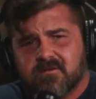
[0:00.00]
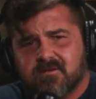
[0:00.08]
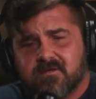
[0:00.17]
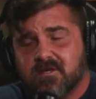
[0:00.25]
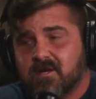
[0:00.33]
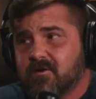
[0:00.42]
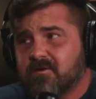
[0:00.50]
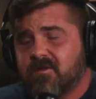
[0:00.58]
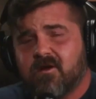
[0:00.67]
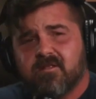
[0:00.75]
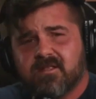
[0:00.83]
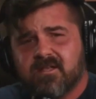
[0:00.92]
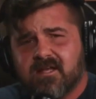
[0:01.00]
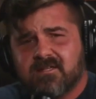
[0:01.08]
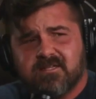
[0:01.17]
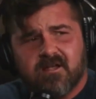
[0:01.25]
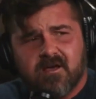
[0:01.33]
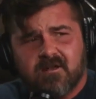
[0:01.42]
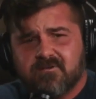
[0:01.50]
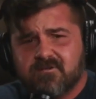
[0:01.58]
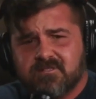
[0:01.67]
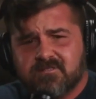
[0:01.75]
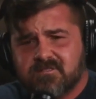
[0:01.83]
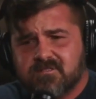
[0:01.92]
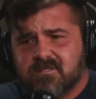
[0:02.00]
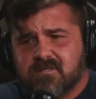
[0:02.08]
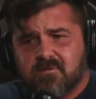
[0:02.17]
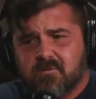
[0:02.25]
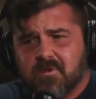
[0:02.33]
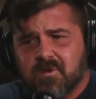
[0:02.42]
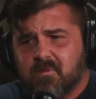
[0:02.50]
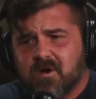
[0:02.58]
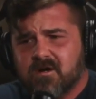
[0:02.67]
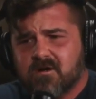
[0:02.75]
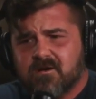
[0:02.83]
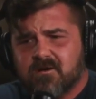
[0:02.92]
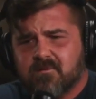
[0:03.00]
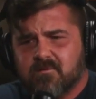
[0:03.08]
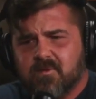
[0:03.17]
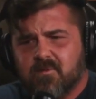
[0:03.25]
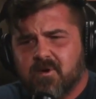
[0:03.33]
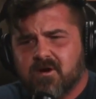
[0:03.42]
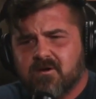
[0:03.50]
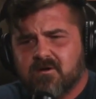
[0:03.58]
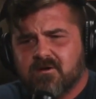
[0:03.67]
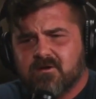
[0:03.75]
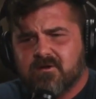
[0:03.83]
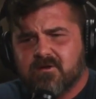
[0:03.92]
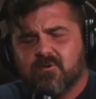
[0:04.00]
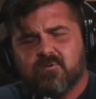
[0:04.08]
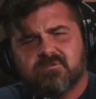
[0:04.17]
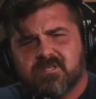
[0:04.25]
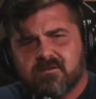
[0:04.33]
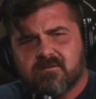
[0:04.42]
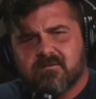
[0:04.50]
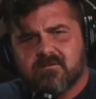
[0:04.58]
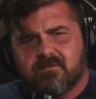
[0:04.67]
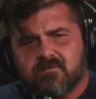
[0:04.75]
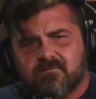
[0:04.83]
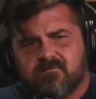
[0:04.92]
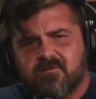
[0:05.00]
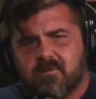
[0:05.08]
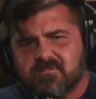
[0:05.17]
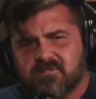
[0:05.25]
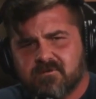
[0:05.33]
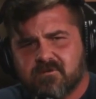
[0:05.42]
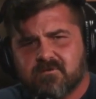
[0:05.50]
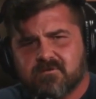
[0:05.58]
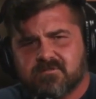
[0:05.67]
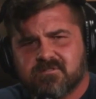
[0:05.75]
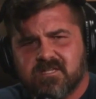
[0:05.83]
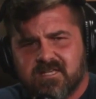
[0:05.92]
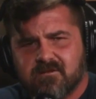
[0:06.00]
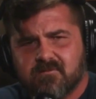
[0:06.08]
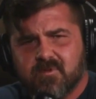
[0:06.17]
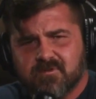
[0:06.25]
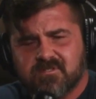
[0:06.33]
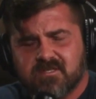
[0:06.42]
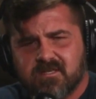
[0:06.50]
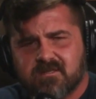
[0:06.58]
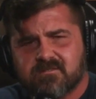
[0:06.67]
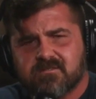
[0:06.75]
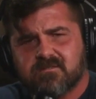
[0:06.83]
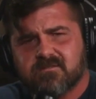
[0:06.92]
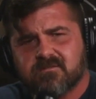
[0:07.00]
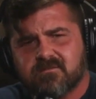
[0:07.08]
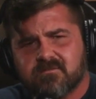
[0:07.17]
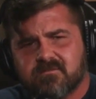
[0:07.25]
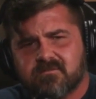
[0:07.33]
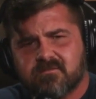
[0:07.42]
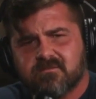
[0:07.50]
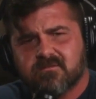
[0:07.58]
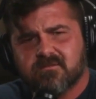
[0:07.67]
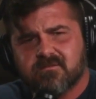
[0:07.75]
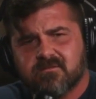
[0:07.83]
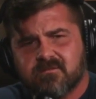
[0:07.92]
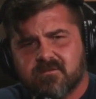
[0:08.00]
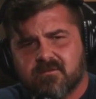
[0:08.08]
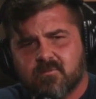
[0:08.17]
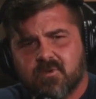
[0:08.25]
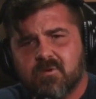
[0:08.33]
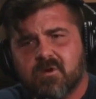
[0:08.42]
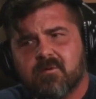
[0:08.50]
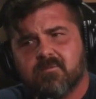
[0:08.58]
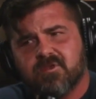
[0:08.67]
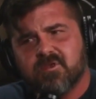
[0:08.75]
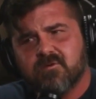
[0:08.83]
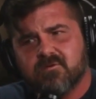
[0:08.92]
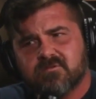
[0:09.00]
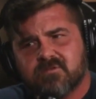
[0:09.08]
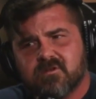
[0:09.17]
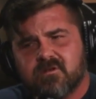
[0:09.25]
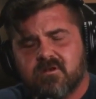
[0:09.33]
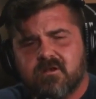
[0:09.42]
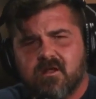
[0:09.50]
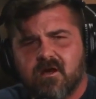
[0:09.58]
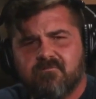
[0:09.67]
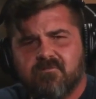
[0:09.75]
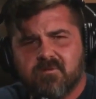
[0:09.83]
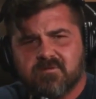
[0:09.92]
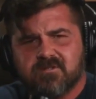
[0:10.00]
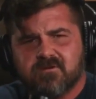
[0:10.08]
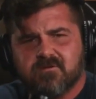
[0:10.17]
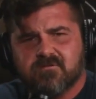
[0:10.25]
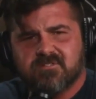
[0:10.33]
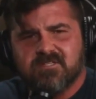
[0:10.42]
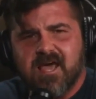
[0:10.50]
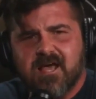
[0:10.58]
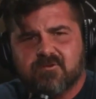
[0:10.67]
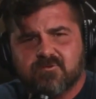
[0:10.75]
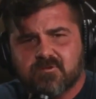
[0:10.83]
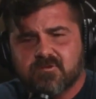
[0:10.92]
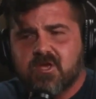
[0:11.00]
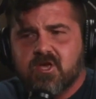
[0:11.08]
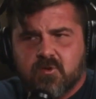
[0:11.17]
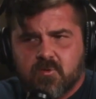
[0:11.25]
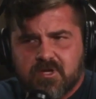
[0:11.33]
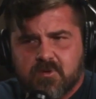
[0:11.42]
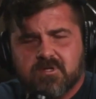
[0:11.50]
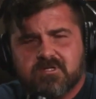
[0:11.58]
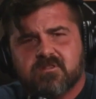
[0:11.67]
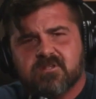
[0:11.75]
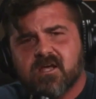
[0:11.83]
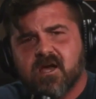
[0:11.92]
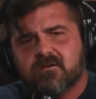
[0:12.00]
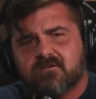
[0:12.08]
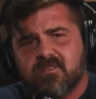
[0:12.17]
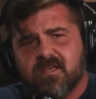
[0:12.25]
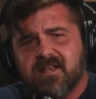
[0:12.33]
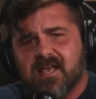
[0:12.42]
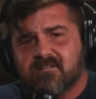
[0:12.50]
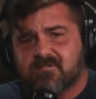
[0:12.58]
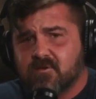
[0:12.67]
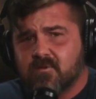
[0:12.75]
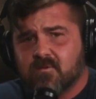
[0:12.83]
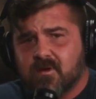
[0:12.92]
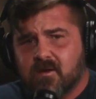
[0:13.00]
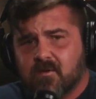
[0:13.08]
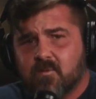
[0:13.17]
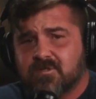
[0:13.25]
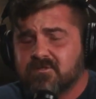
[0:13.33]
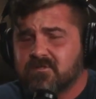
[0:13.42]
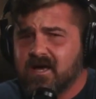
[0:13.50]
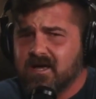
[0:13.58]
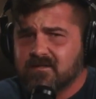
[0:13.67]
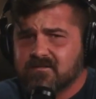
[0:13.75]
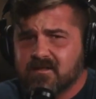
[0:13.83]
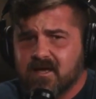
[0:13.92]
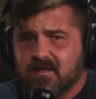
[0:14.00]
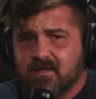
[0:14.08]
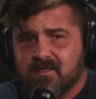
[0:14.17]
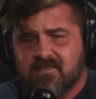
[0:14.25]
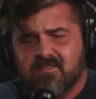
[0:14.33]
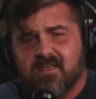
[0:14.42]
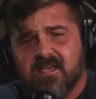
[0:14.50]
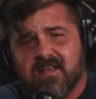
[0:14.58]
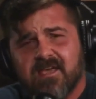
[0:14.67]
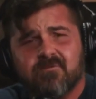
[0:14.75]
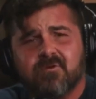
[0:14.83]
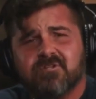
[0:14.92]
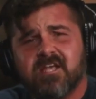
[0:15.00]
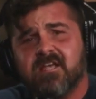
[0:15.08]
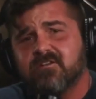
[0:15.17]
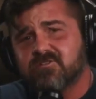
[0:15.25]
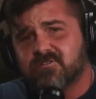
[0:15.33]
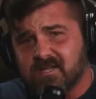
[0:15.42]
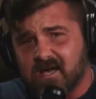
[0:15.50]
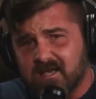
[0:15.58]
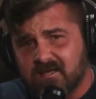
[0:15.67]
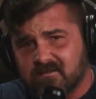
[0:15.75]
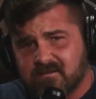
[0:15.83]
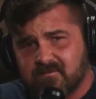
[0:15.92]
In the early 1900s, we weren't using pharmaceuticals to heal most things. We were able to use non-pharmaceuticals, natural. When you went to the doctor, they'd ask you what your diet's like, and then they'd have you change your diet